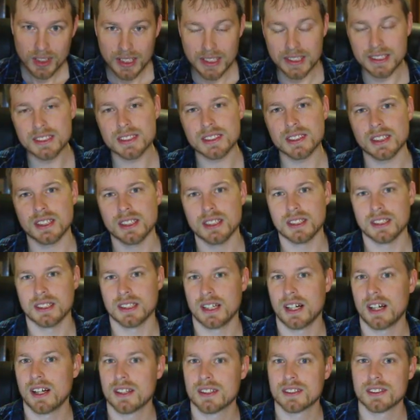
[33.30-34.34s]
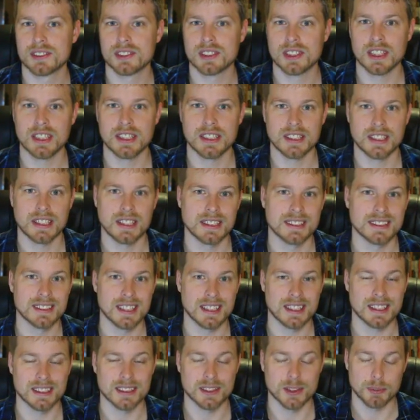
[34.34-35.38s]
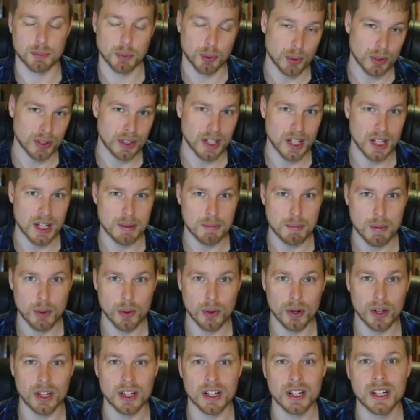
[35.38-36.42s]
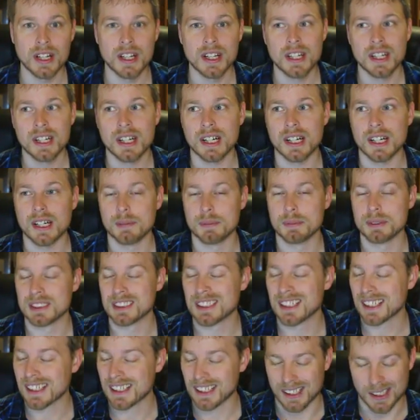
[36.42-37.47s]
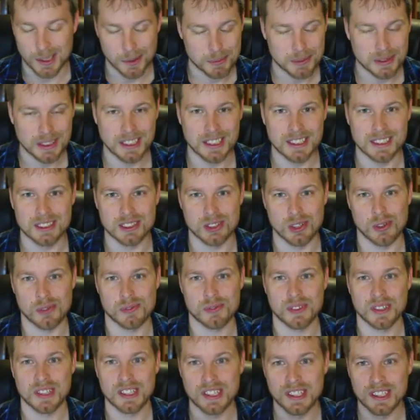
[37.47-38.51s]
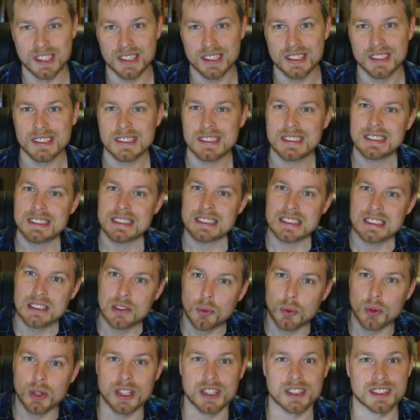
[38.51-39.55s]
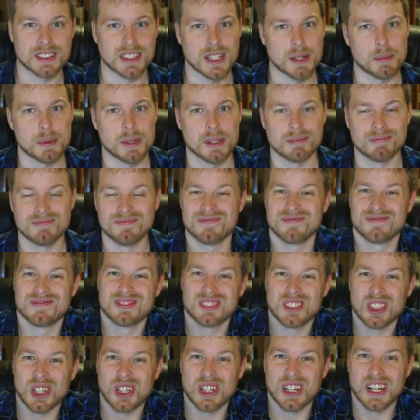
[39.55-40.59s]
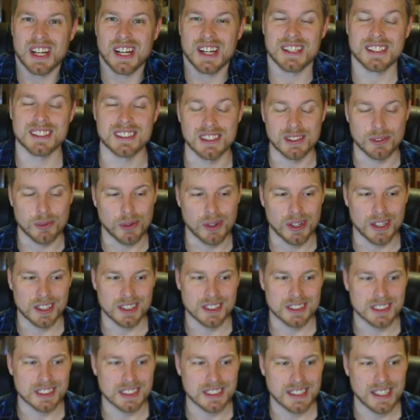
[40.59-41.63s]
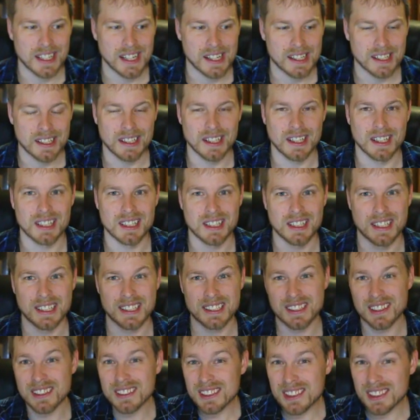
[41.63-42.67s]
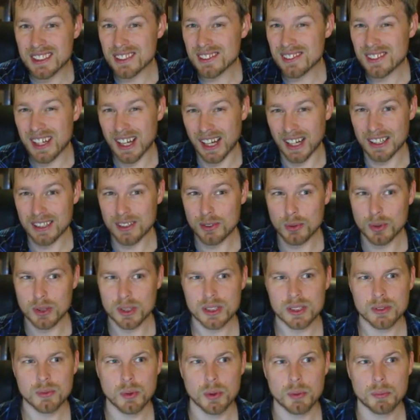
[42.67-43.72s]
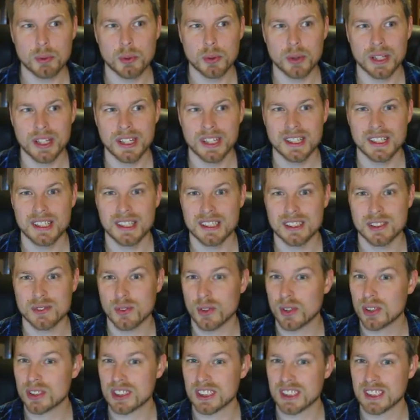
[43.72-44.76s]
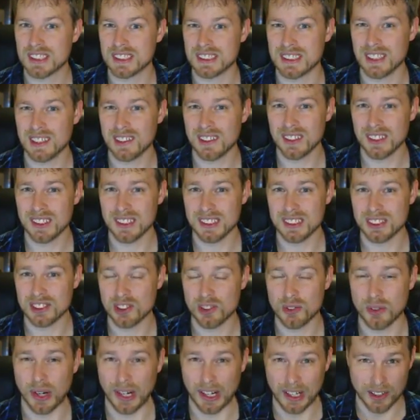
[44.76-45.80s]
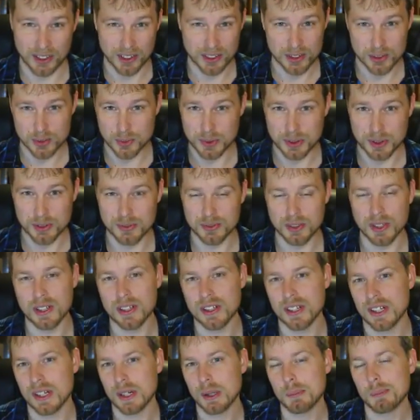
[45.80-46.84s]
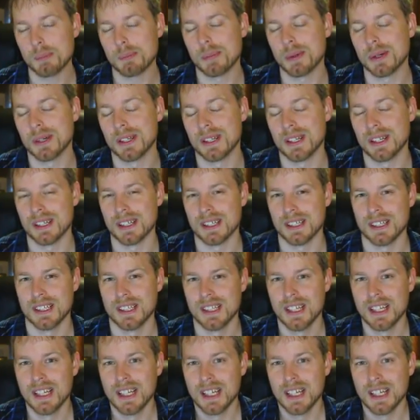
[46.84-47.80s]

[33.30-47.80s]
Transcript: it's uh, the author saying that he's not going to support it anymore. Um, he's not going to update it. So I figured we're going to skip it. Sorry, guys, that wanted to see that. Uh, it does still kind of work in 1.8 as far as I could tell. There's no errors when you fire it up, but uh,